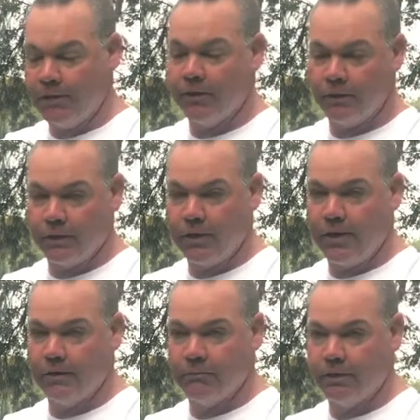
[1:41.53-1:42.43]
year I look
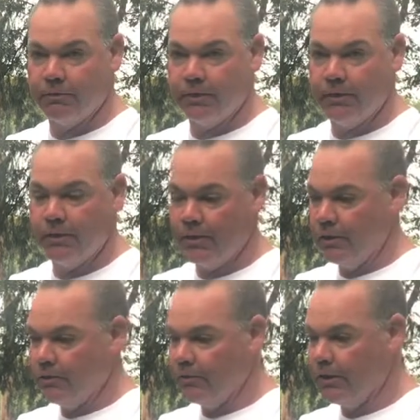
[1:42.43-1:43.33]
at them, but every
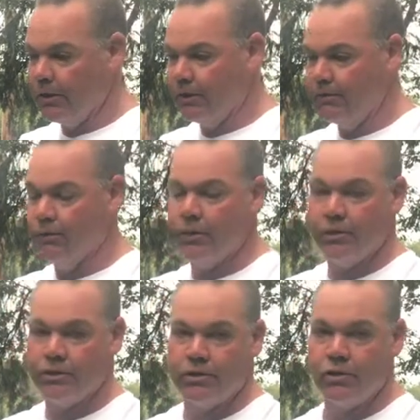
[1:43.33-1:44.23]
few
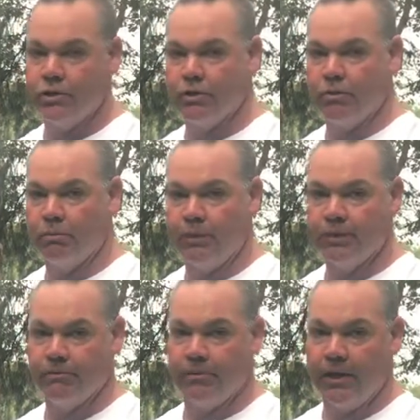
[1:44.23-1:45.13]
years you should just
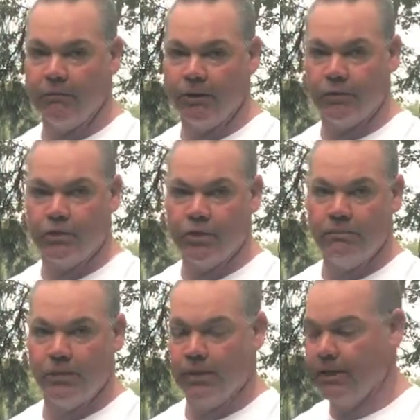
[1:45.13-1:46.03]
replace a fire brick. They're
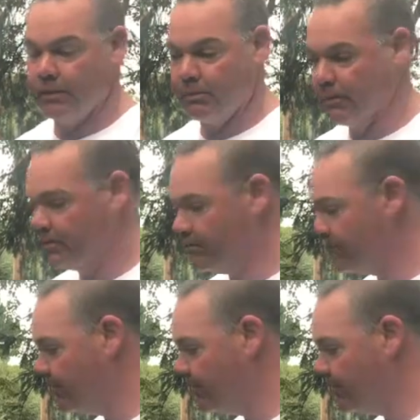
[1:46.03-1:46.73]
cheap, they're not expensive.